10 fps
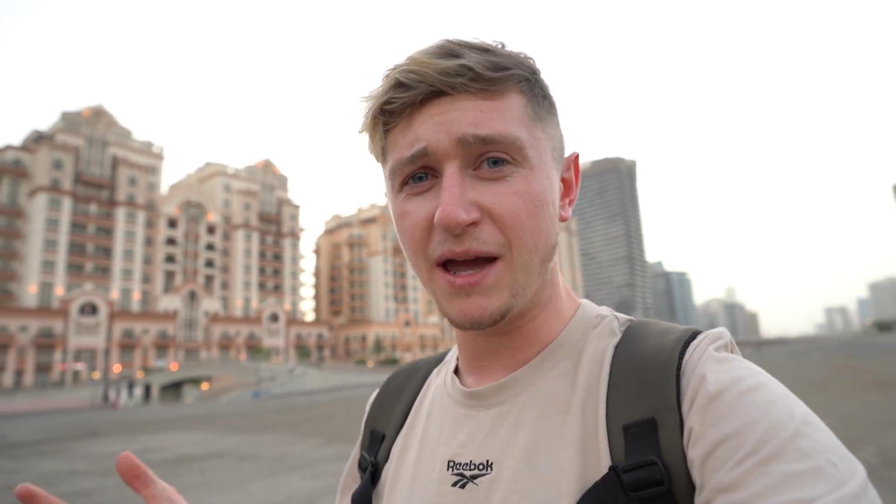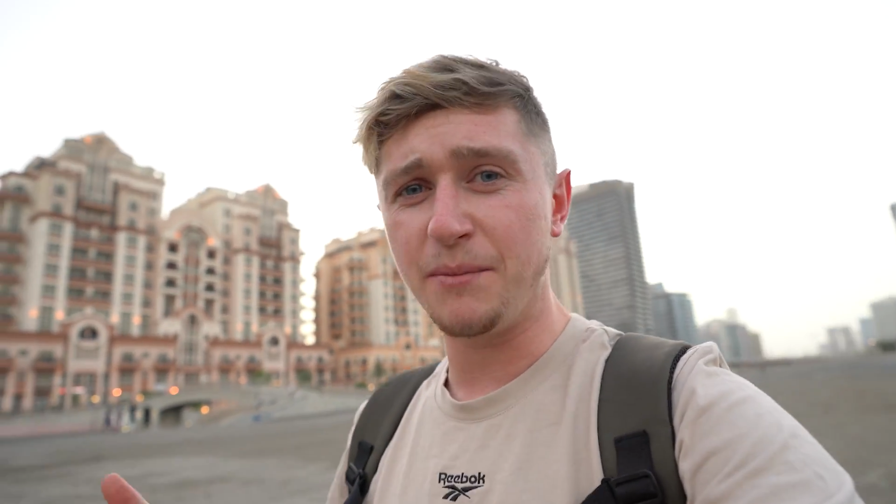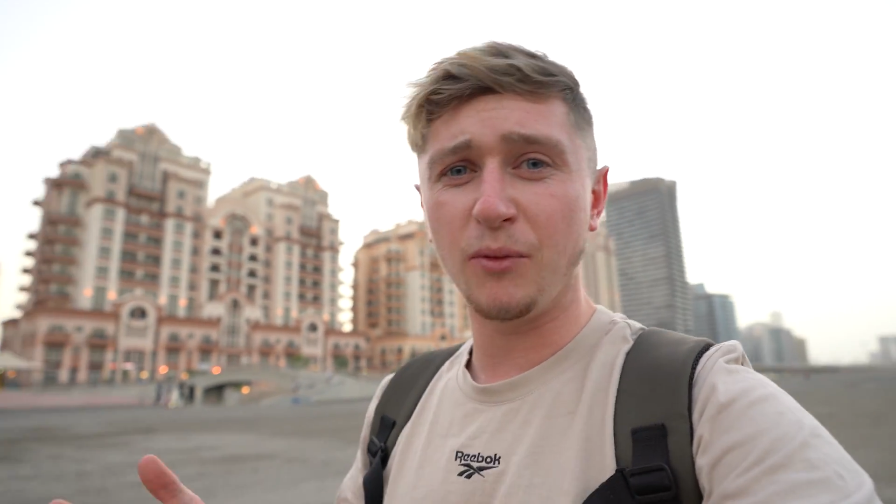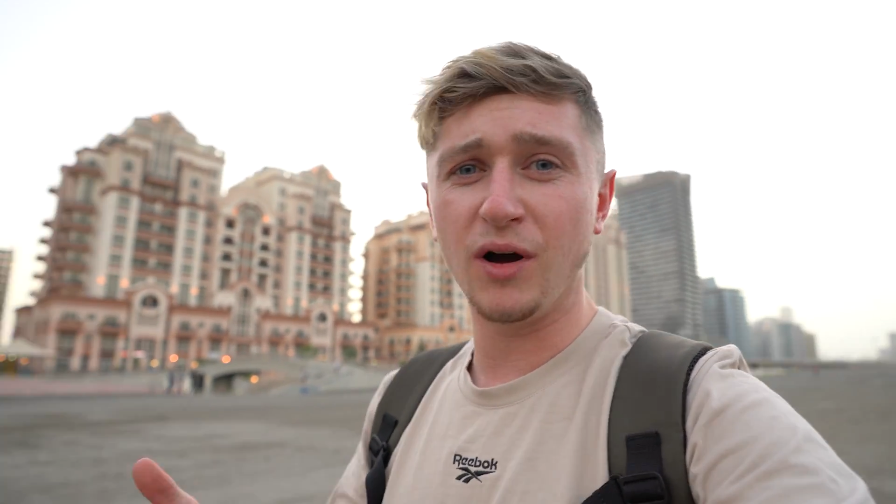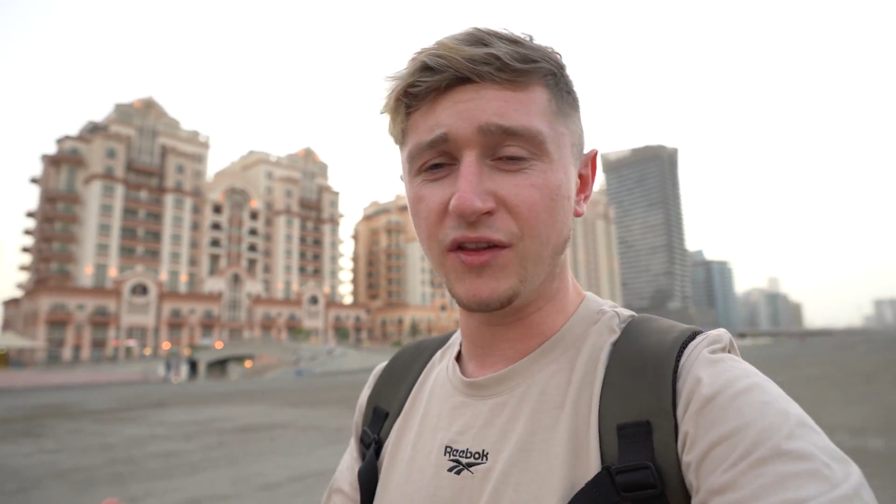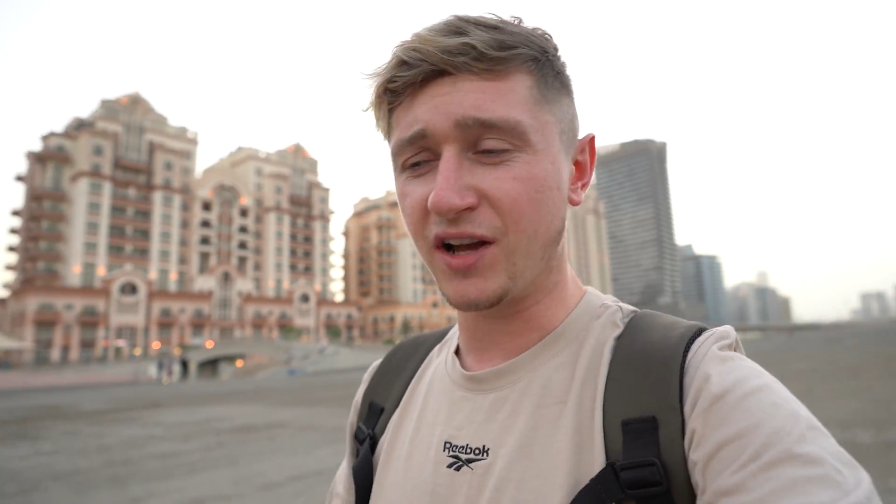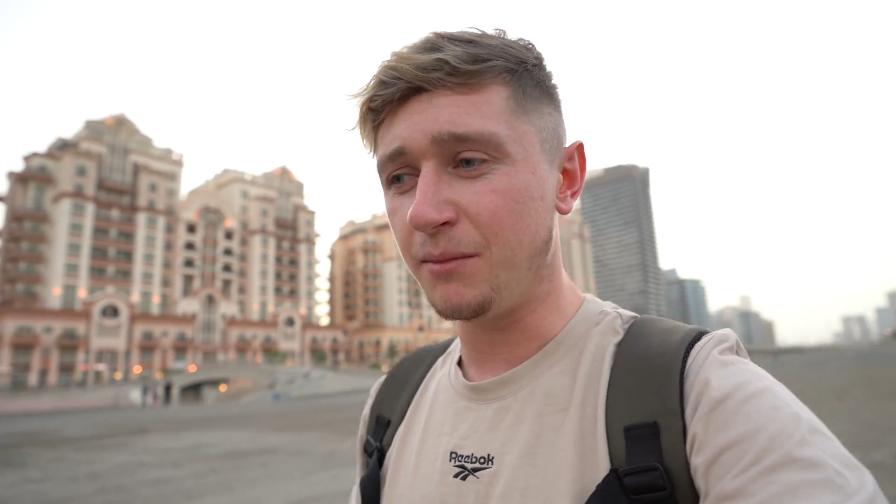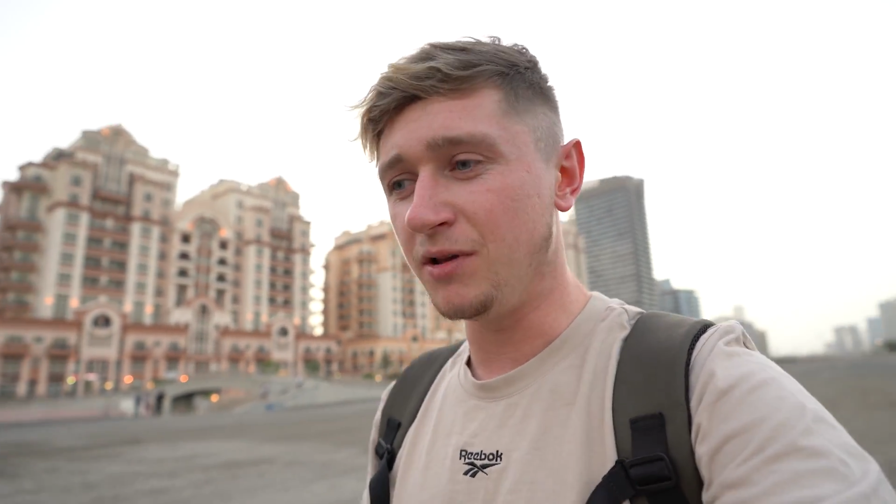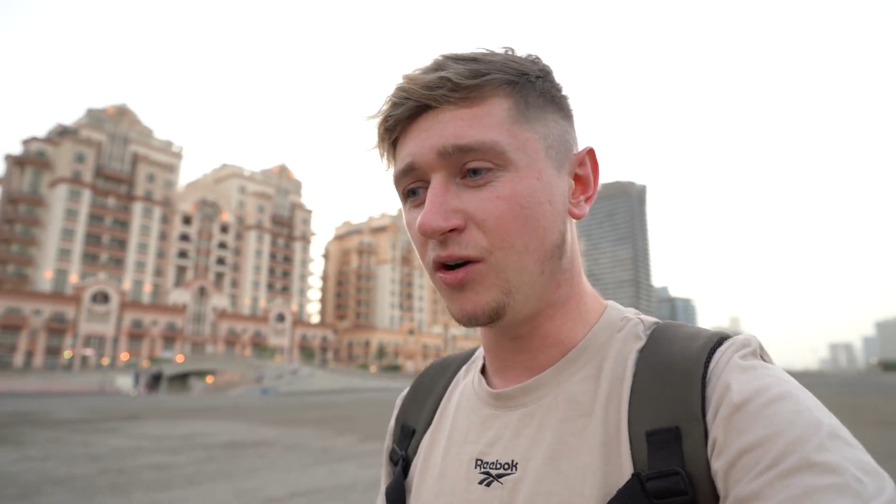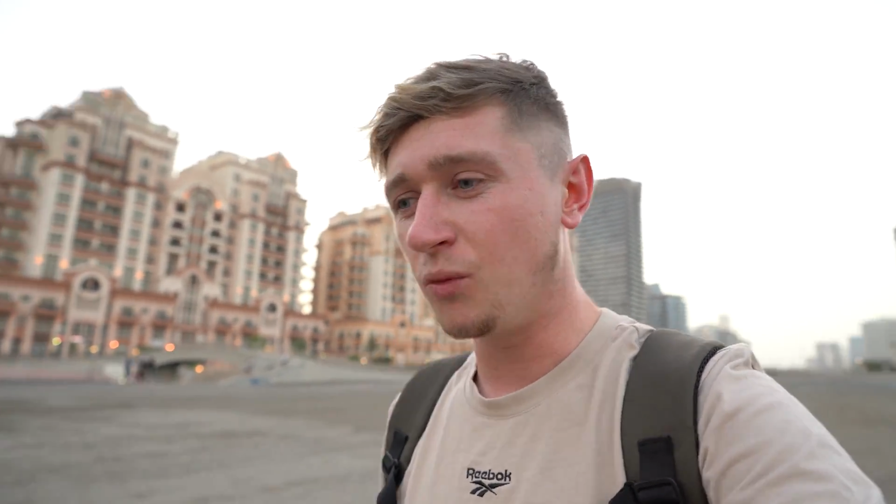paperwork that
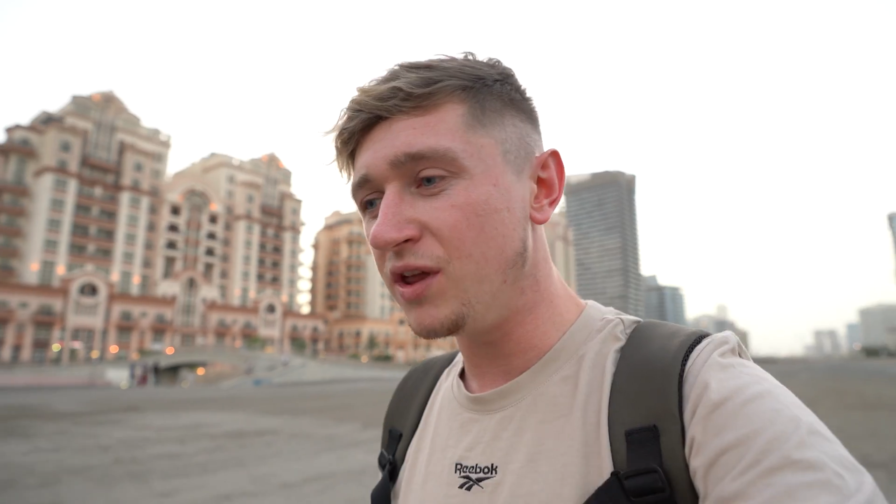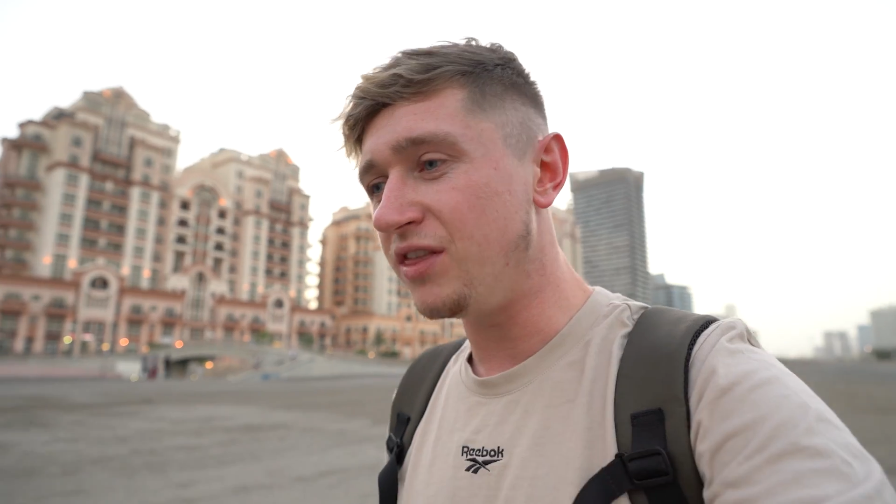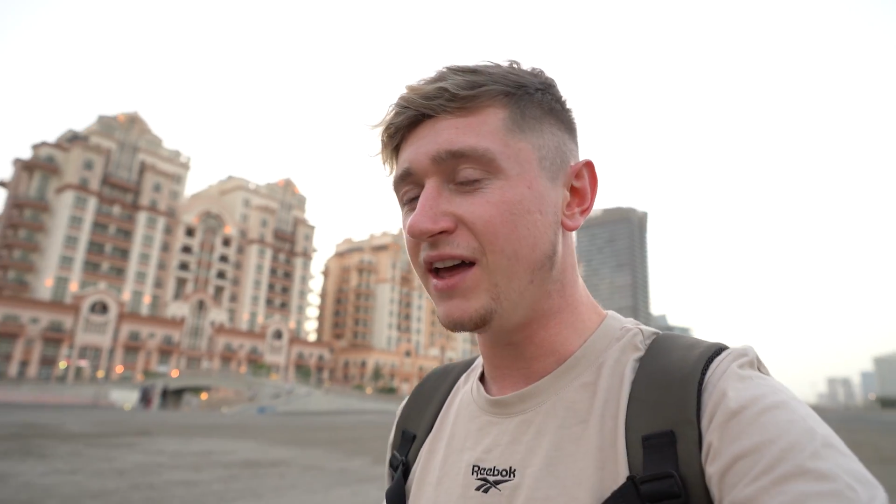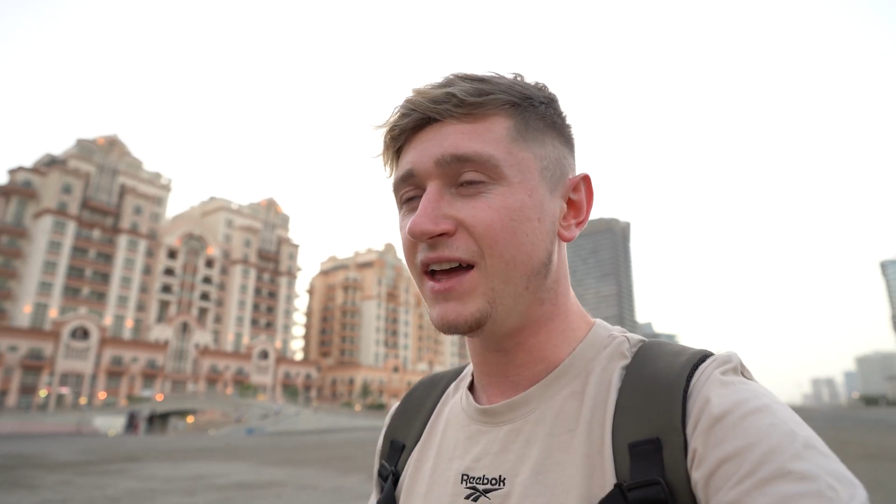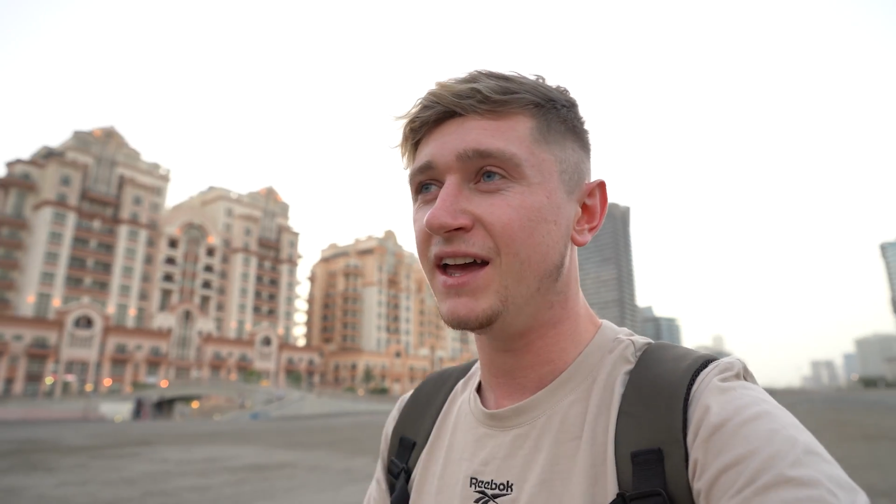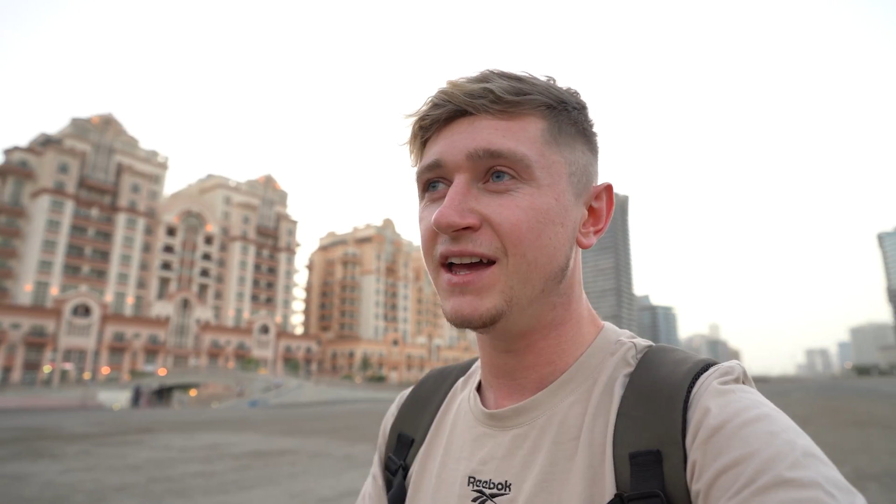come along with it.